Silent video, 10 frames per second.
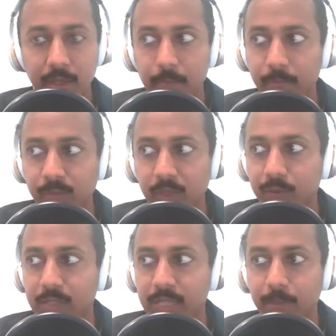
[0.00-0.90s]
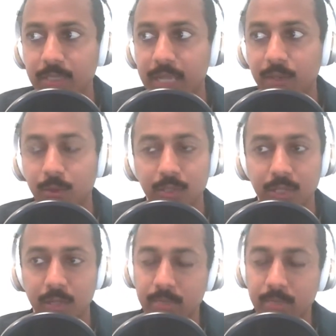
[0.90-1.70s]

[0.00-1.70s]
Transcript: um, for example, technical terms.